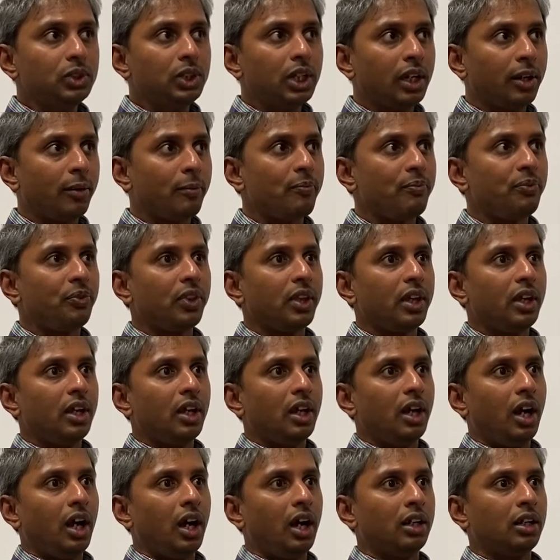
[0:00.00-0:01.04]
yeah.
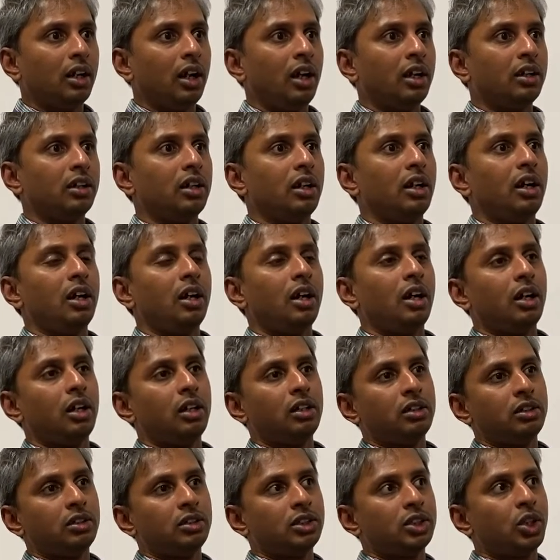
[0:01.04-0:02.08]
And
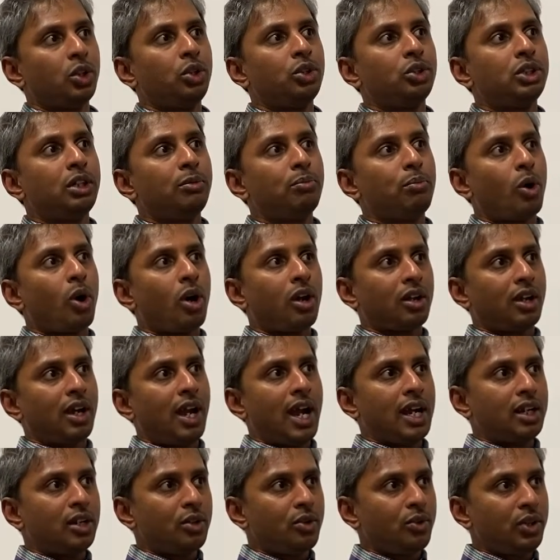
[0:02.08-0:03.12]
so you see broader
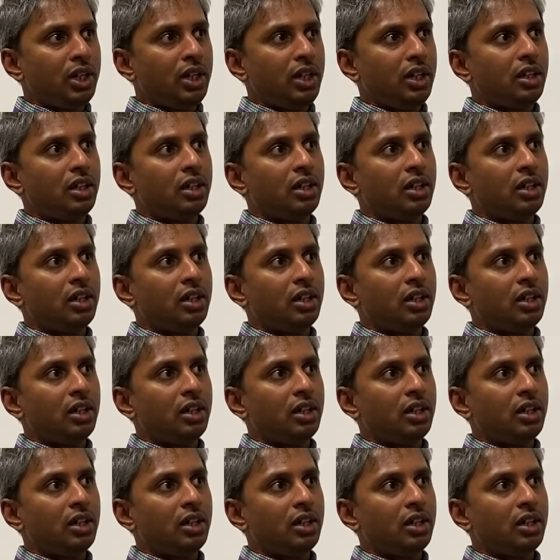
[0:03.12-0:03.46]
category,